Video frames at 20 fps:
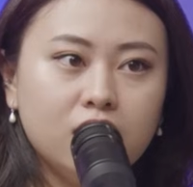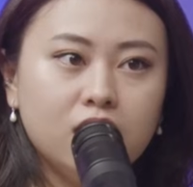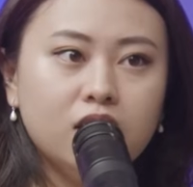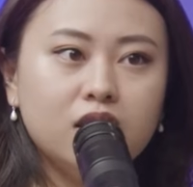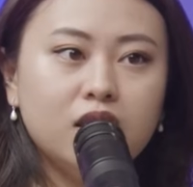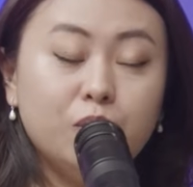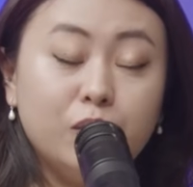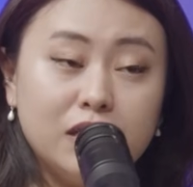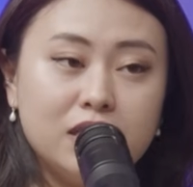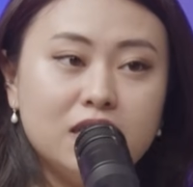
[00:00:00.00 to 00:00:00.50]

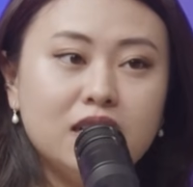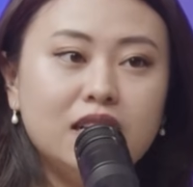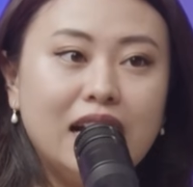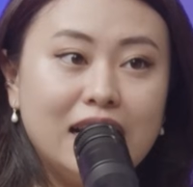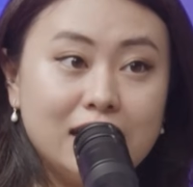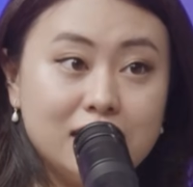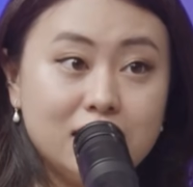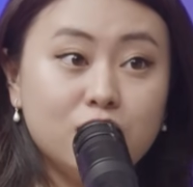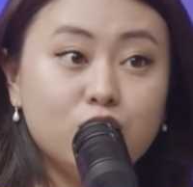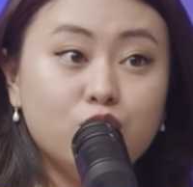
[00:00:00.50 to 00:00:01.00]
The better an
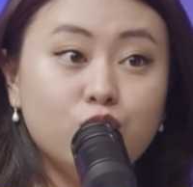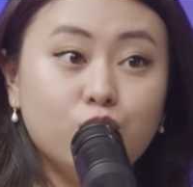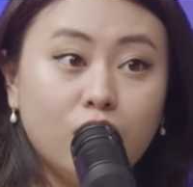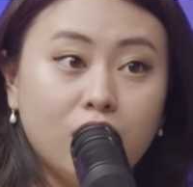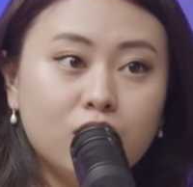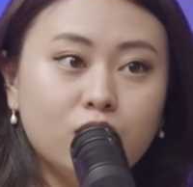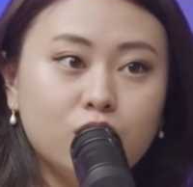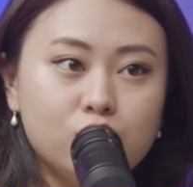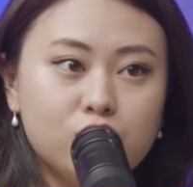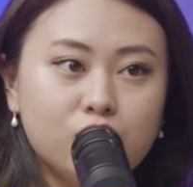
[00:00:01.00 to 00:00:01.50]
asset you
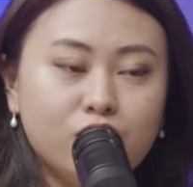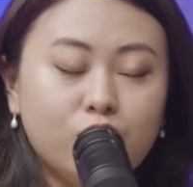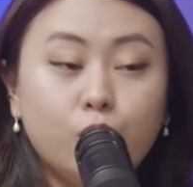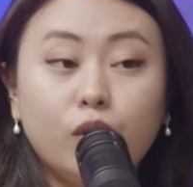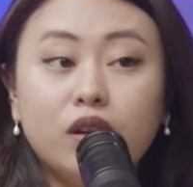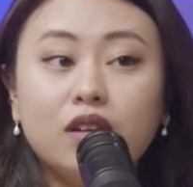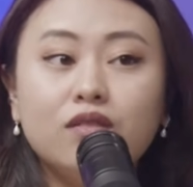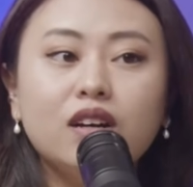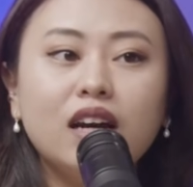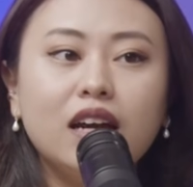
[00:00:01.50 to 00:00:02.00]
are also for
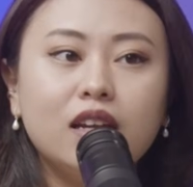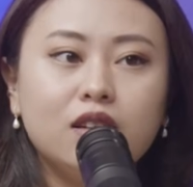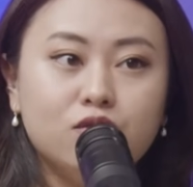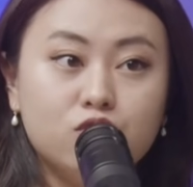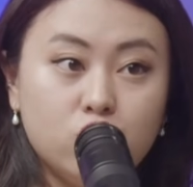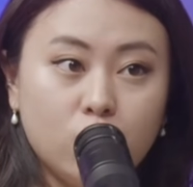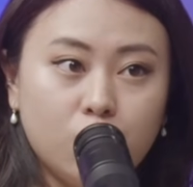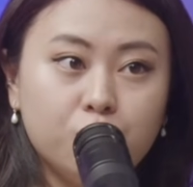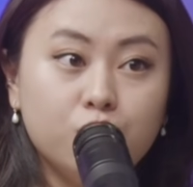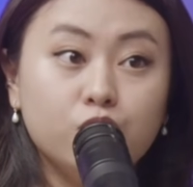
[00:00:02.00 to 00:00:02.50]
whatever kind of
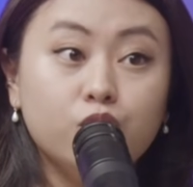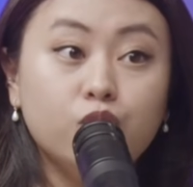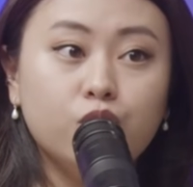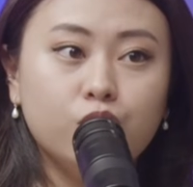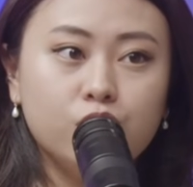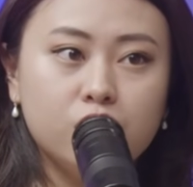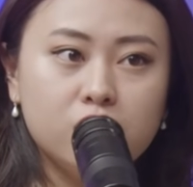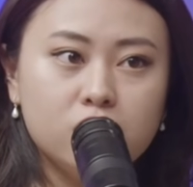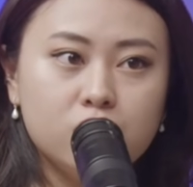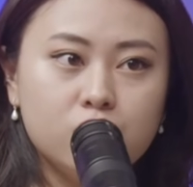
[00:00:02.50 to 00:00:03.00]
job you
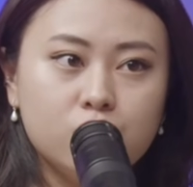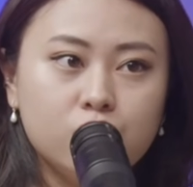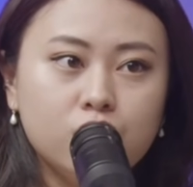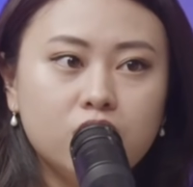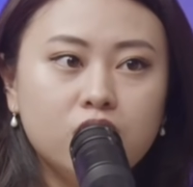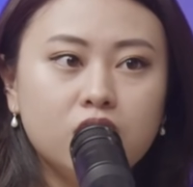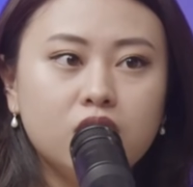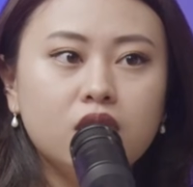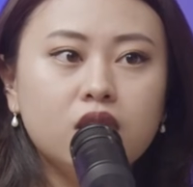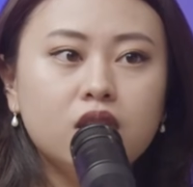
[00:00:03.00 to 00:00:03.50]
go into.
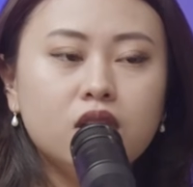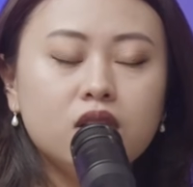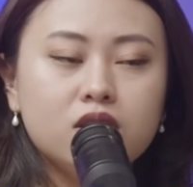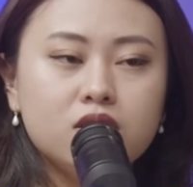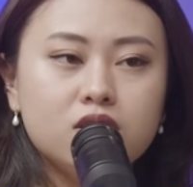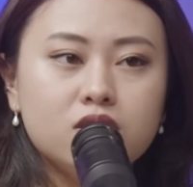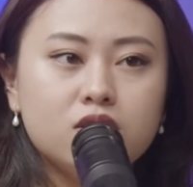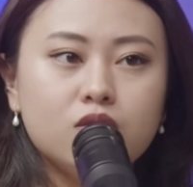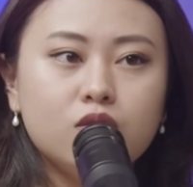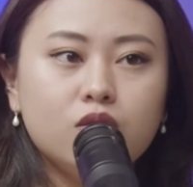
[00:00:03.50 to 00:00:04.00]

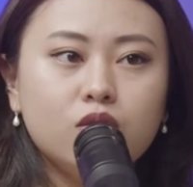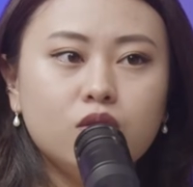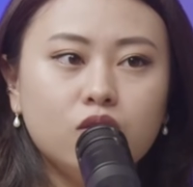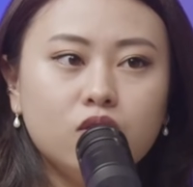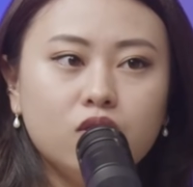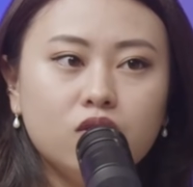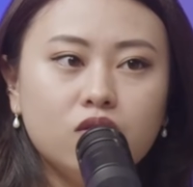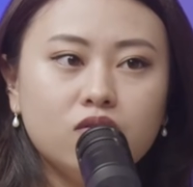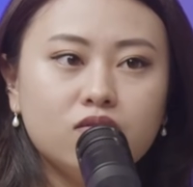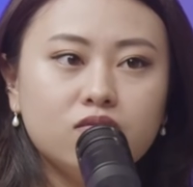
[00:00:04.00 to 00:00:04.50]

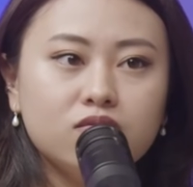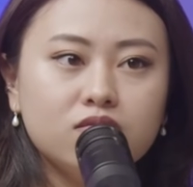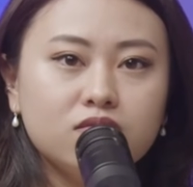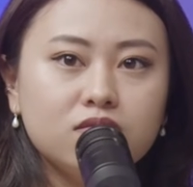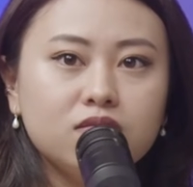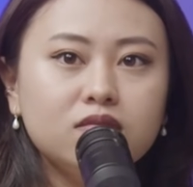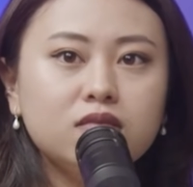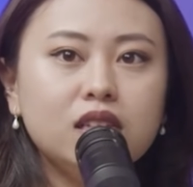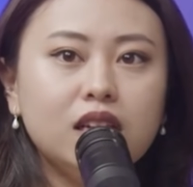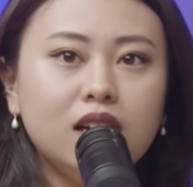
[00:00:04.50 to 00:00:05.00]
So,
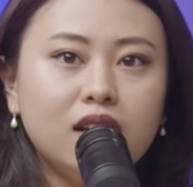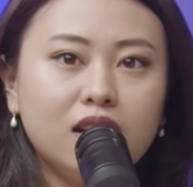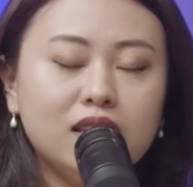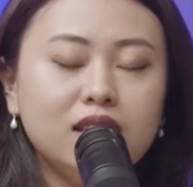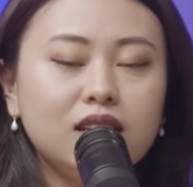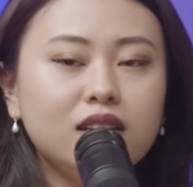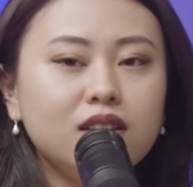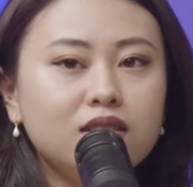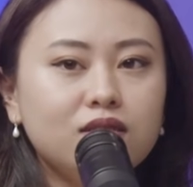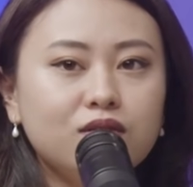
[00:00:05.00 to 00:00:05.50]
yeah, I
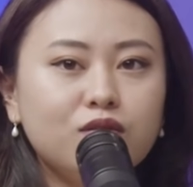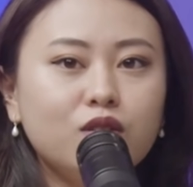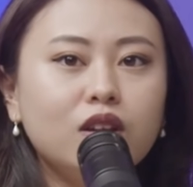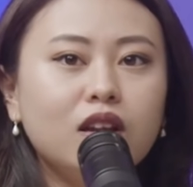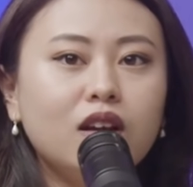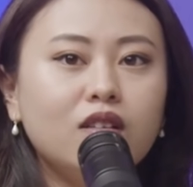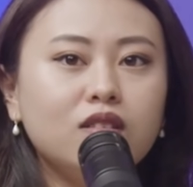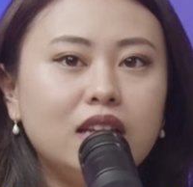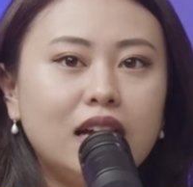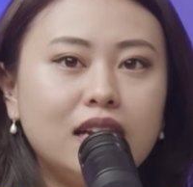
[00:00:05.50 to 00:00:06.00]
think for
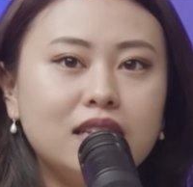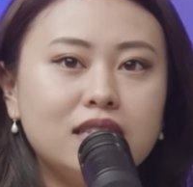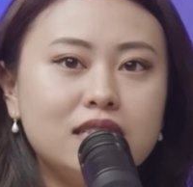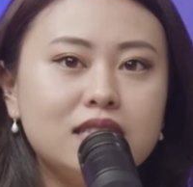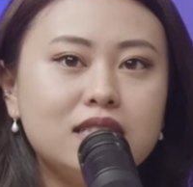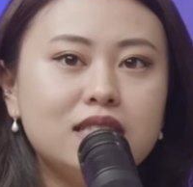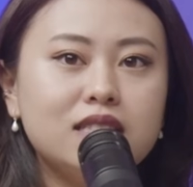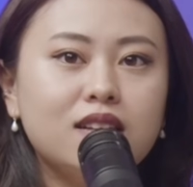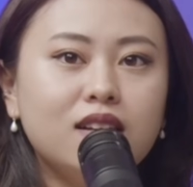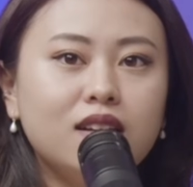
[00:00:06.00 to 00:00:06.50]
now that
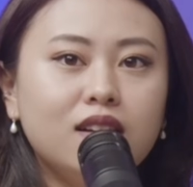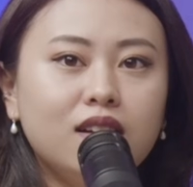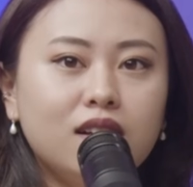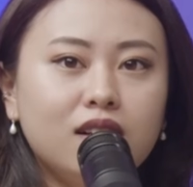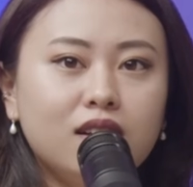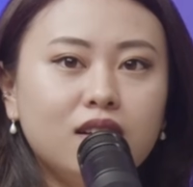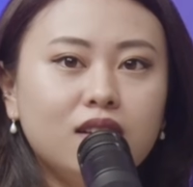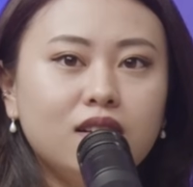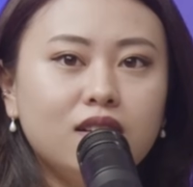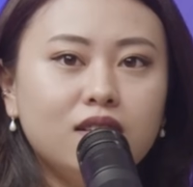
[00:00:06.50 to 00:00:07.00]
is
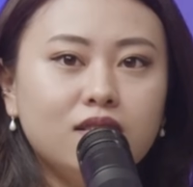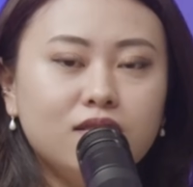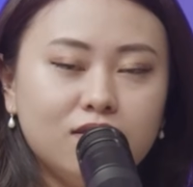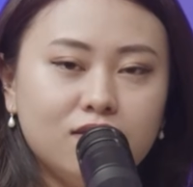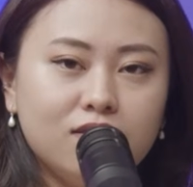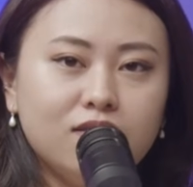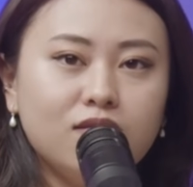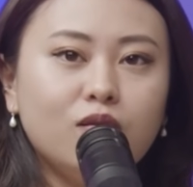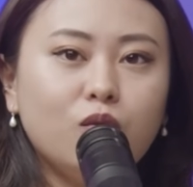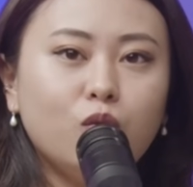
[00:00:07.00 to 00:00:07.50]

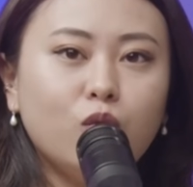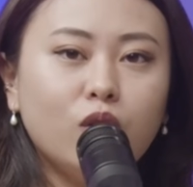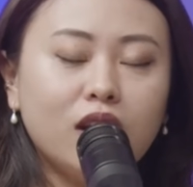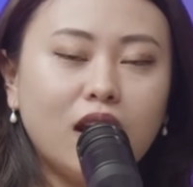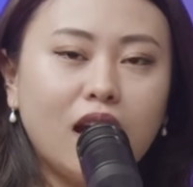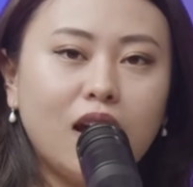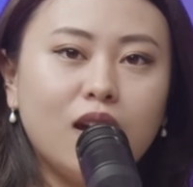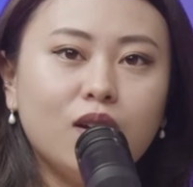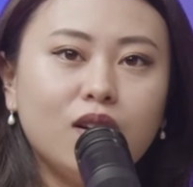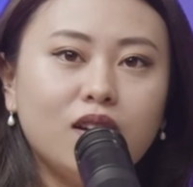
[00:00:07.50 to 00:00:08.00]
what
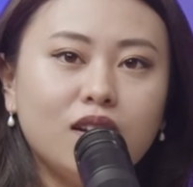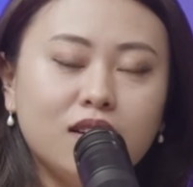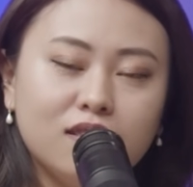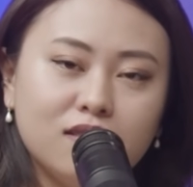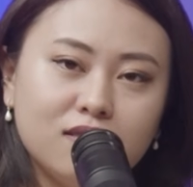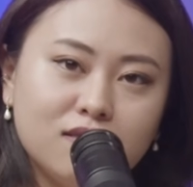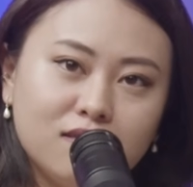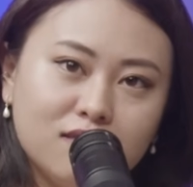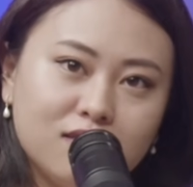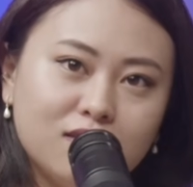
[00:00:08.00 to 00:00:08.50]
I
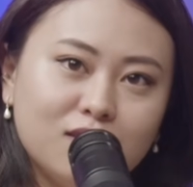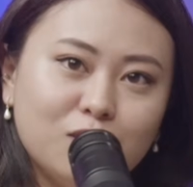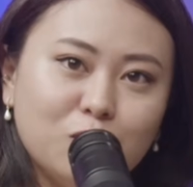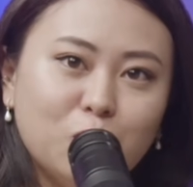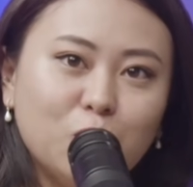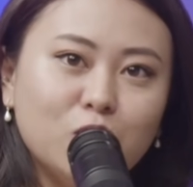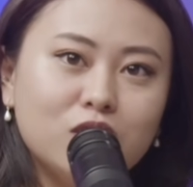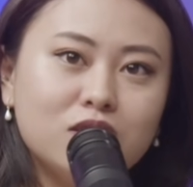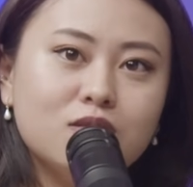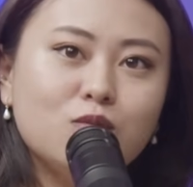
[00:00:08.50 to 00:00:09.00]

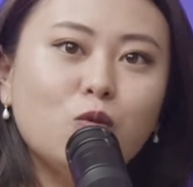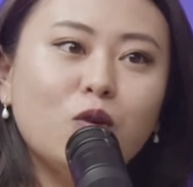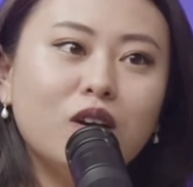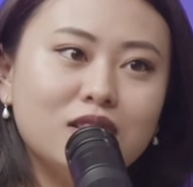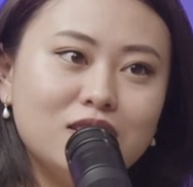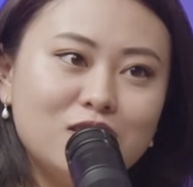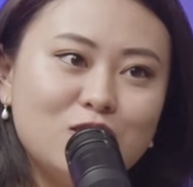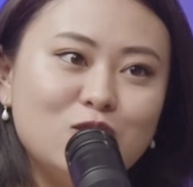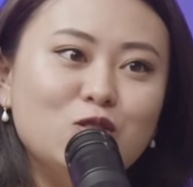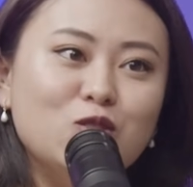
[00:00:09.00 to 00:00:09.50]
would
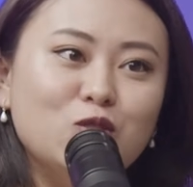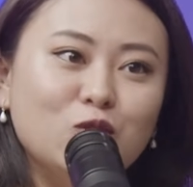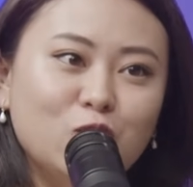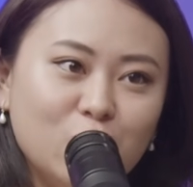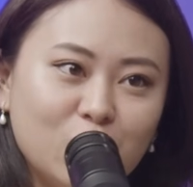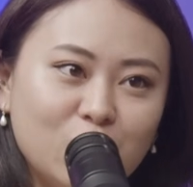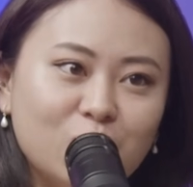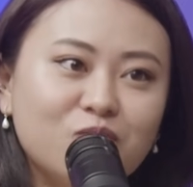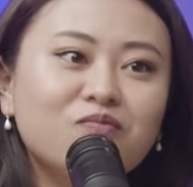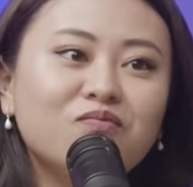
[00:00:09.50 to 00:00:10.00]
want to do.